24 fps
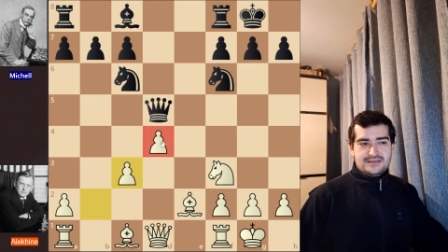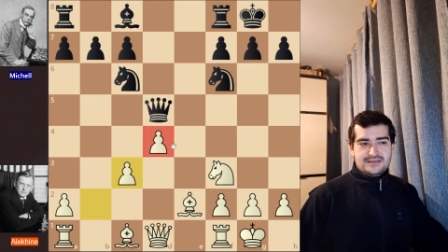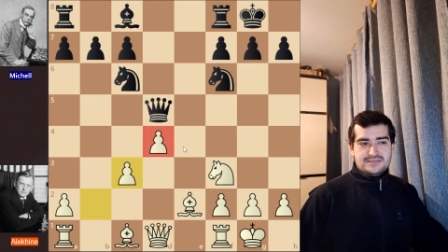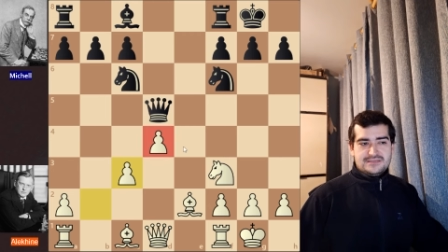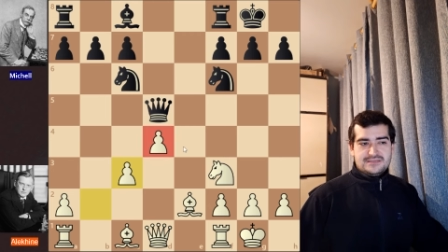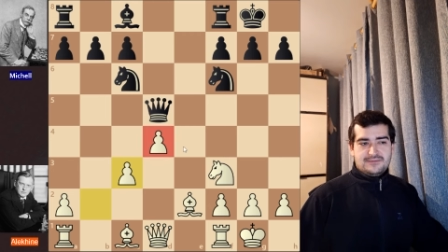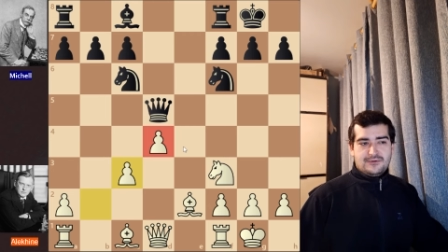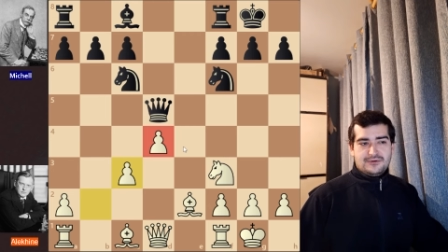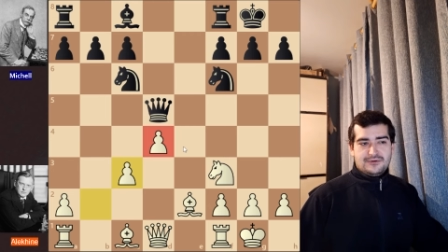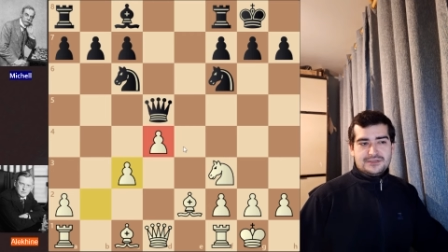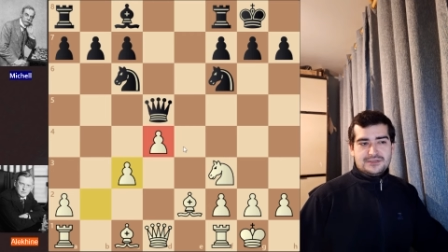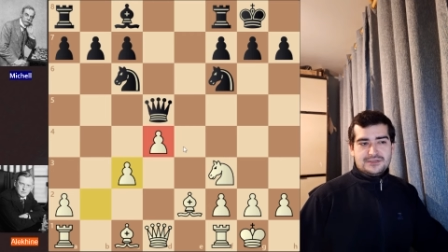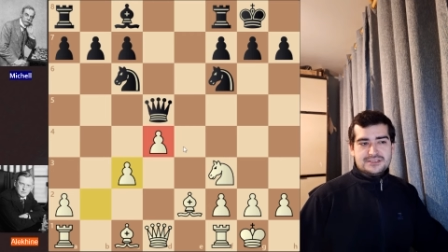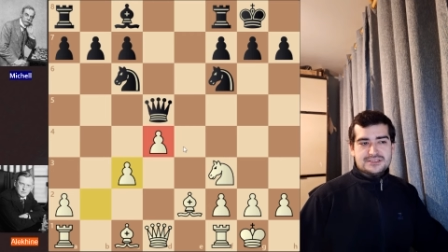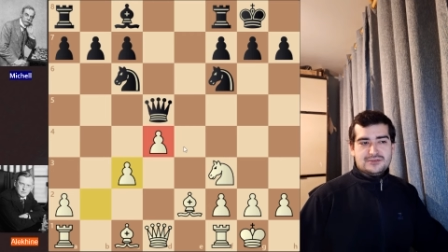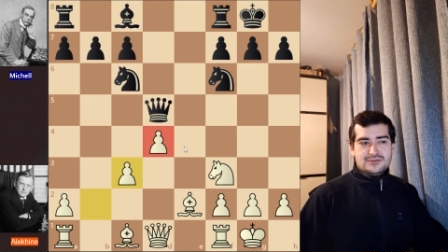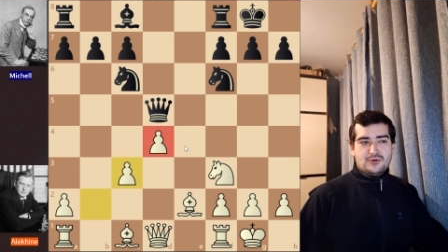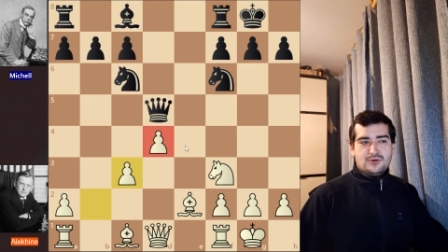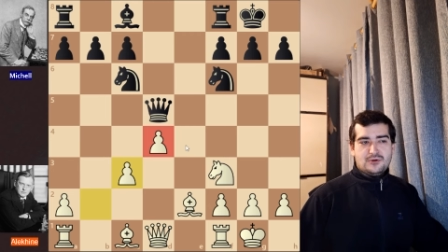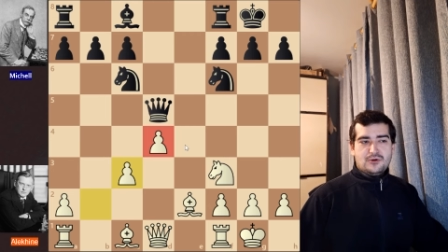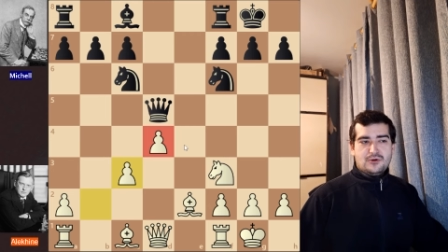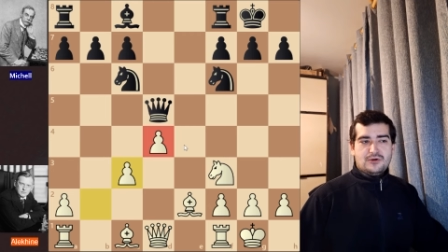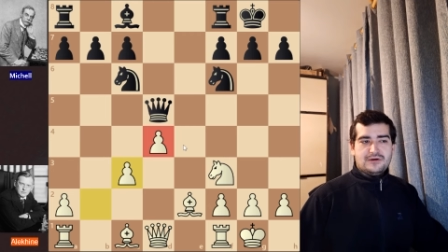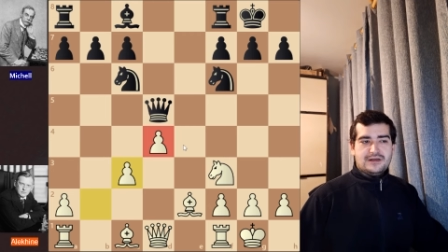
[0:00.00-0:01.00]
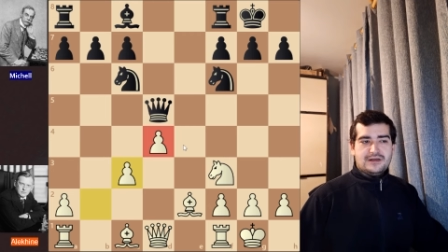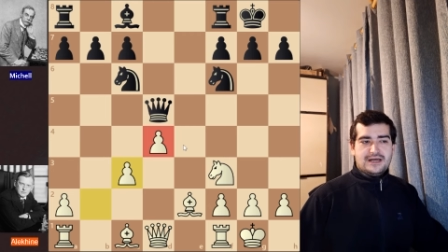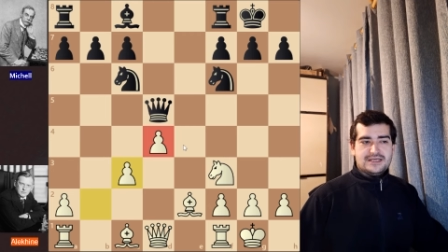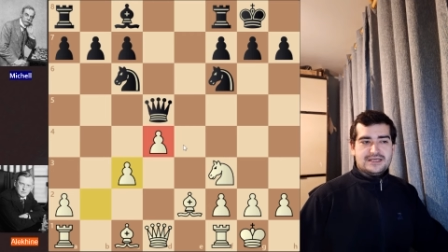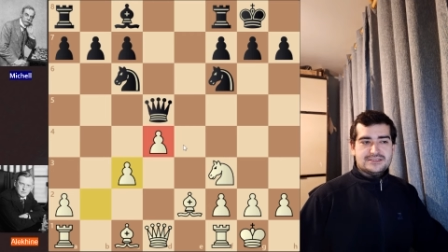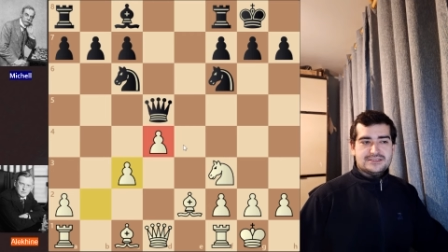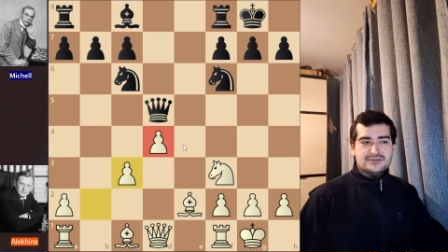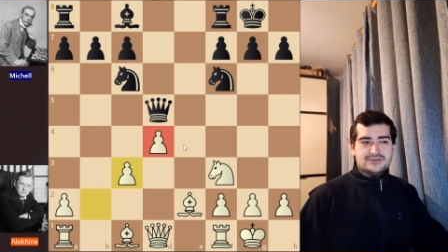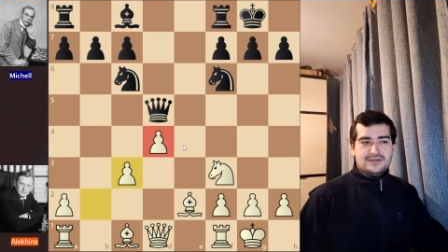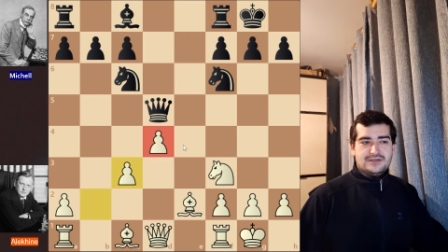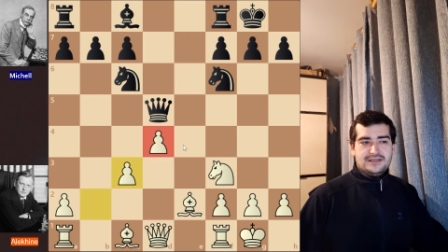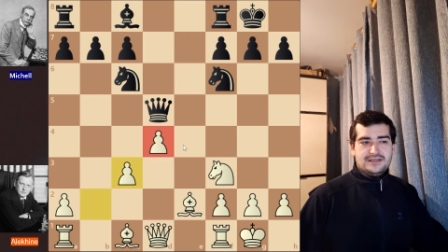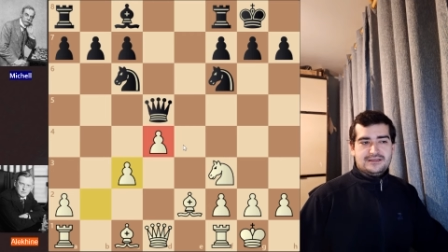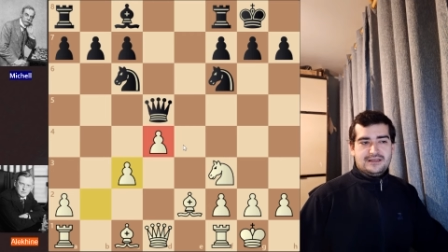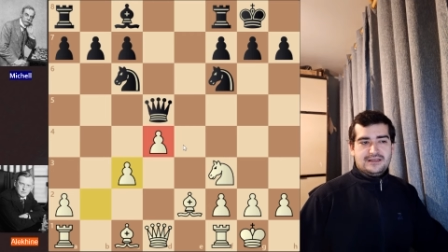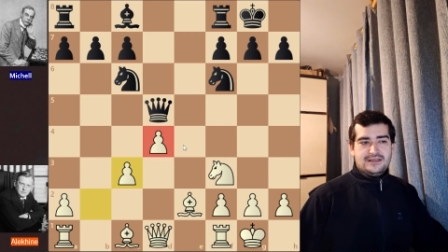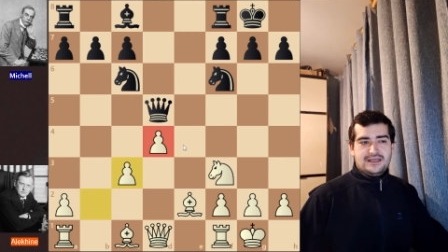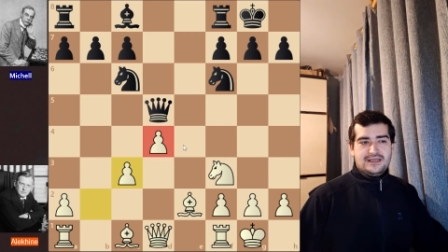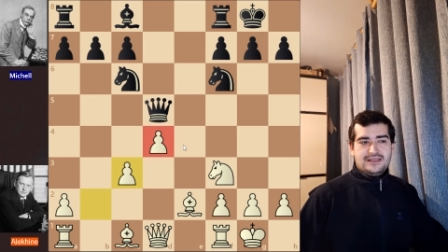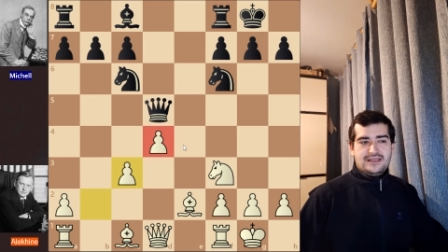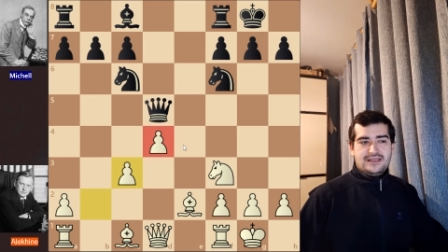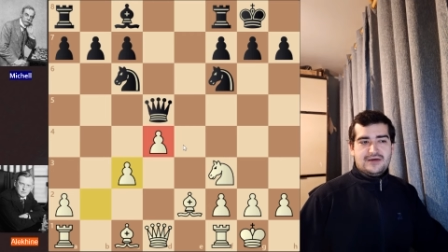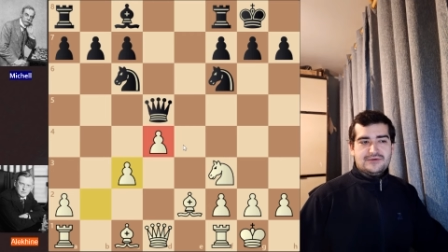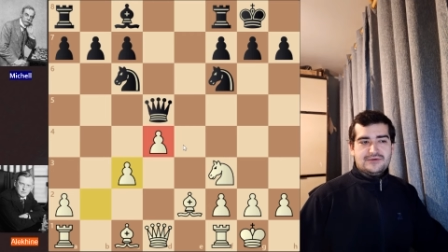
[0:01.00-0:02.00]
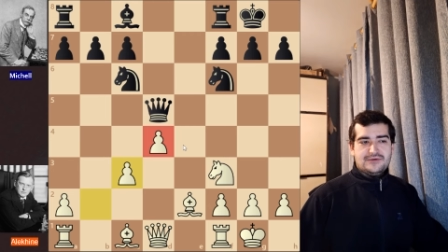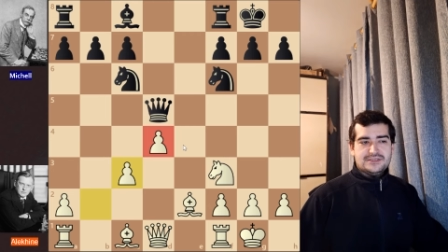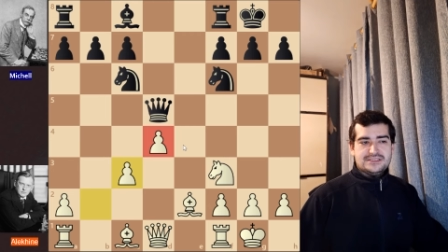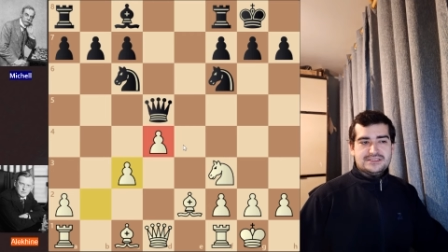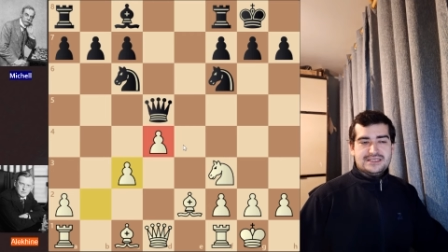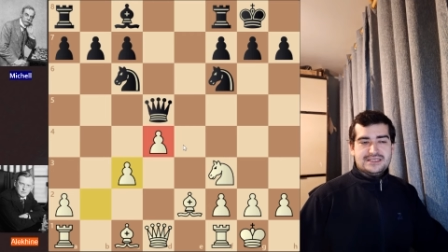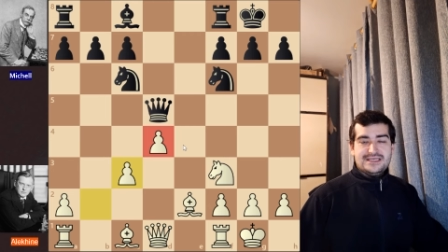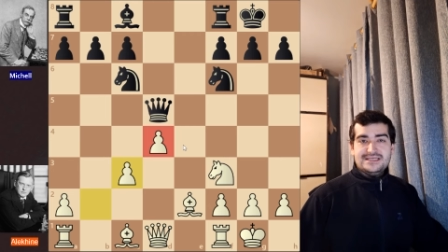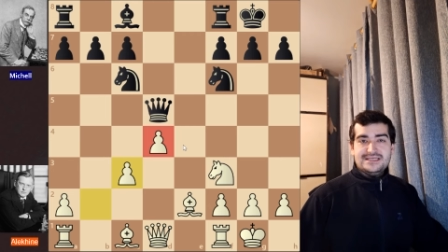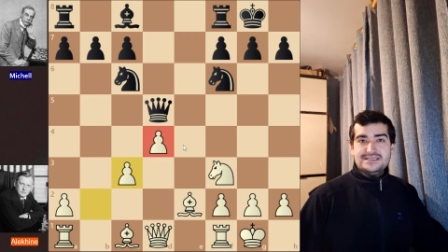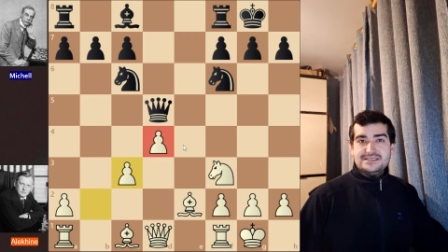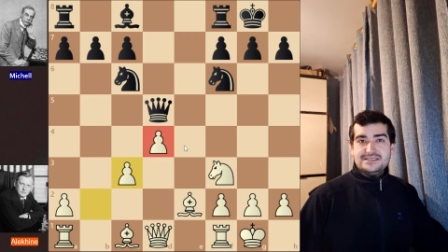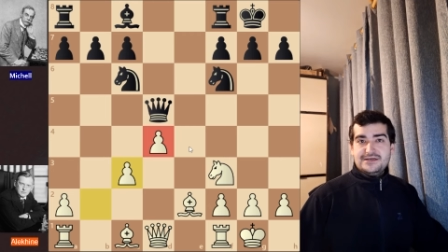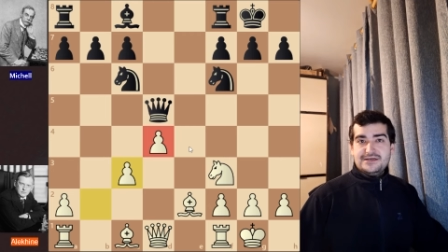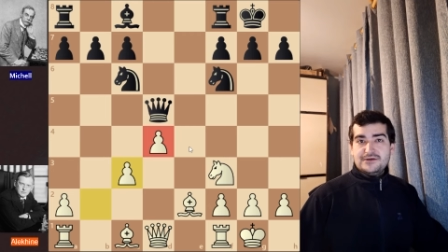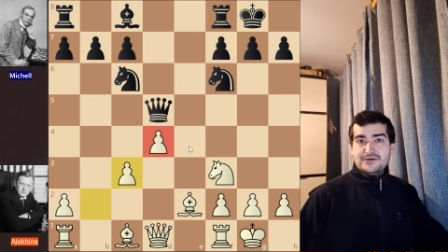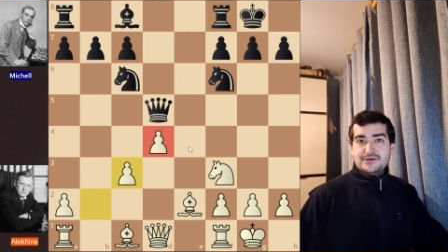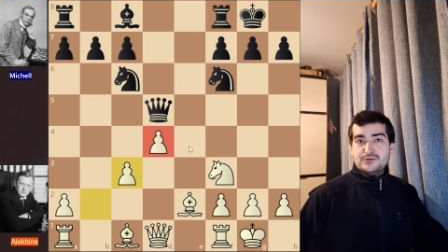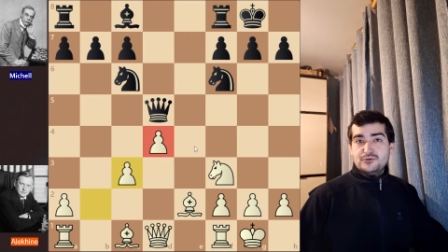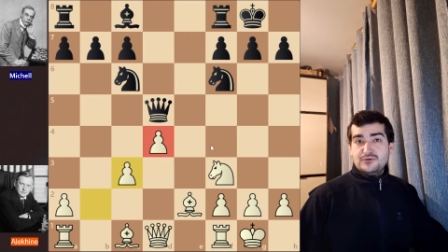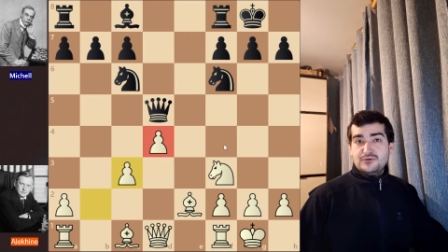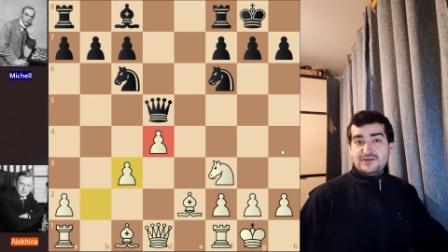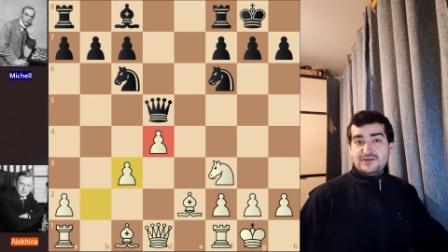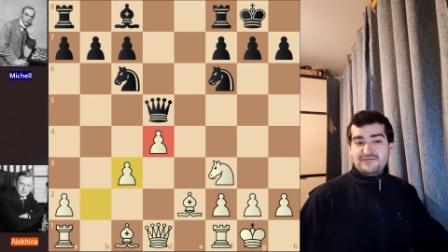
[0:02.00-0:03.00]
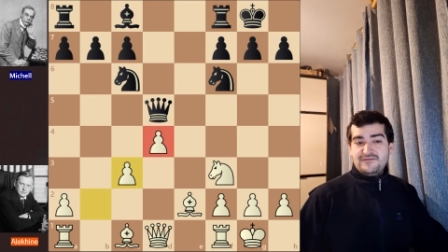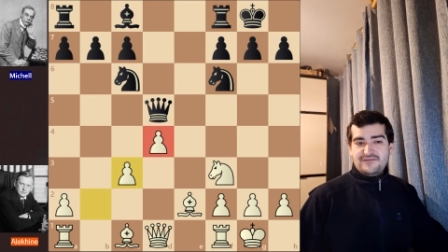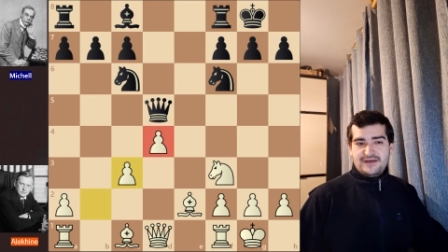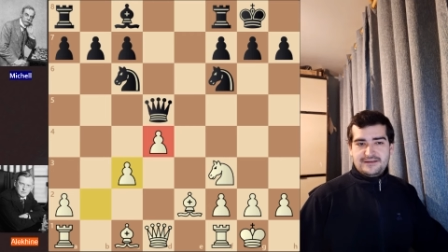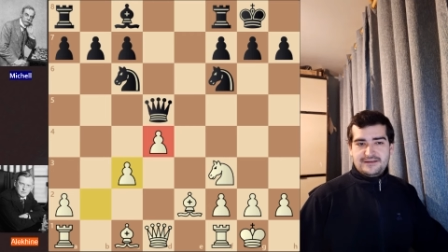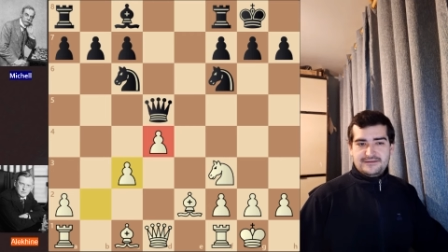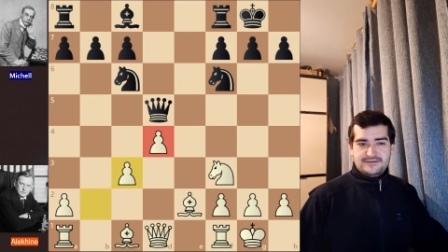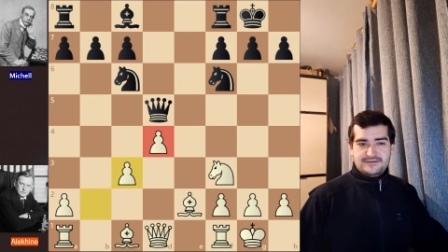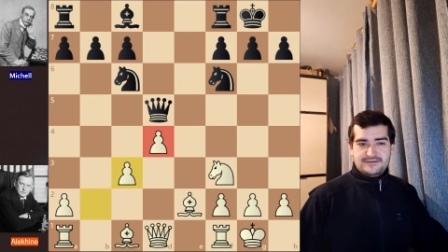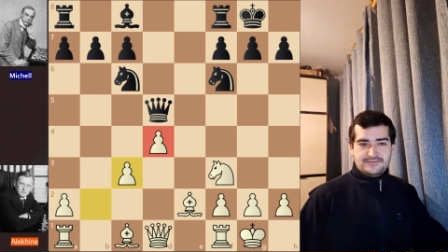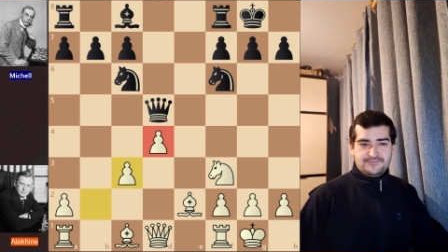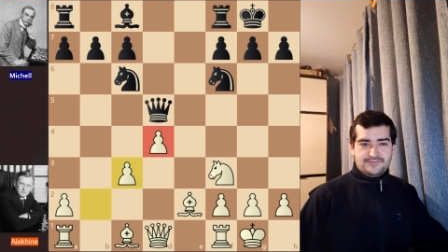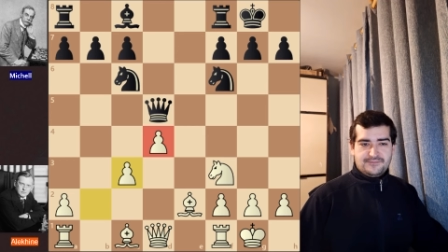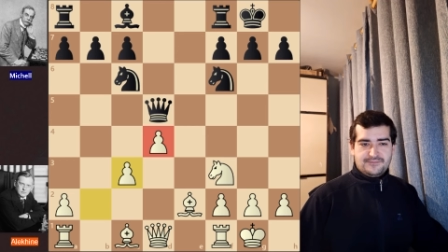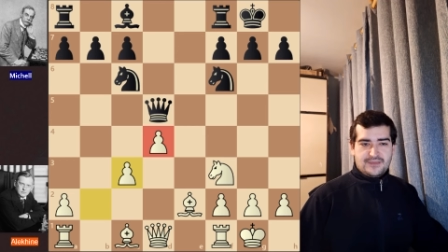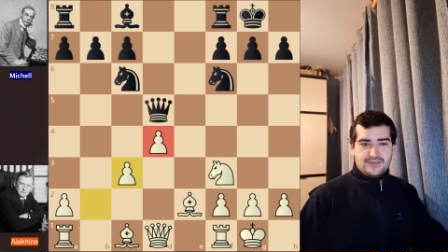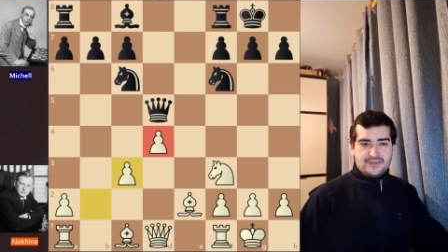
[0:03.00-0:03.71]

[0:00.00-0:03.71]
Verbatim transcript: this pawn is no longer isolated and now it's easier to defend.